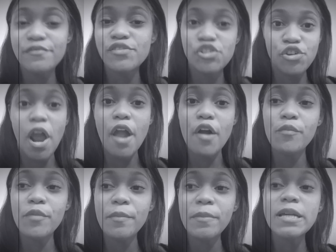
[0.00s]
try
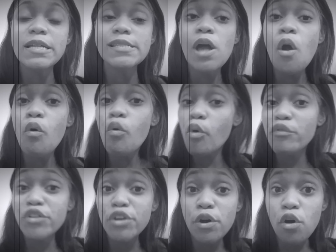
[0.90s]
home remedies or if
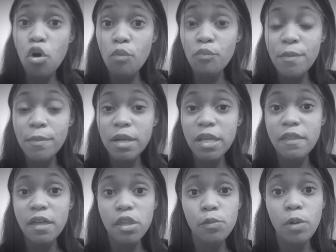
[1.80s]
you know a home remedy
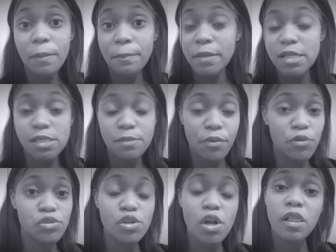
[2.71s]
that you want me to
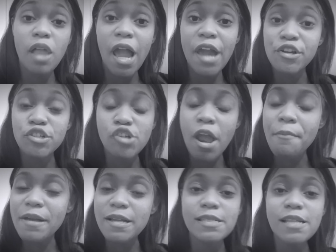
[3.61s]
post online or try
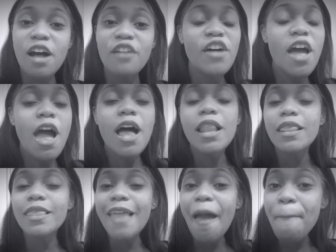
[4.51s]
myself
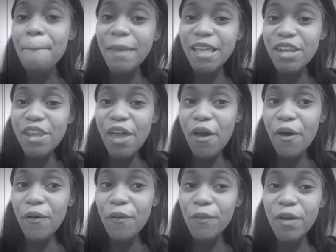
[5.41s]
let me
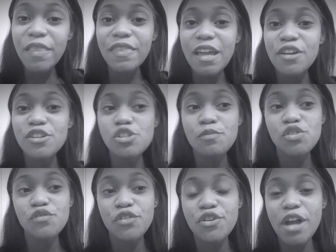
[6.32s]
know and thank you so
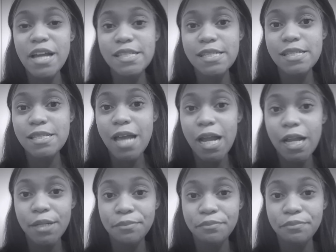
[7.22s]
much for you guys this time